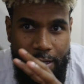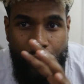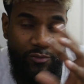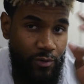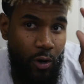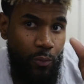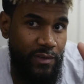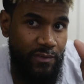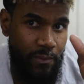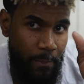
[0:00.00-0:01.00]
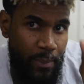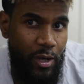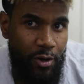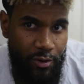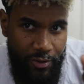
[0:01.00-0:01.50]
It was always a bit
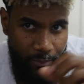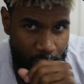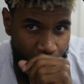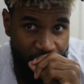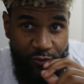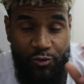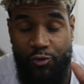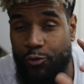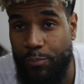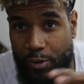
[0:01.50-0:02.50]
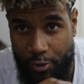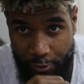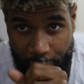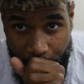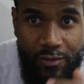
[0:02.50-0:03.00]
curly, but it wasn't super curly.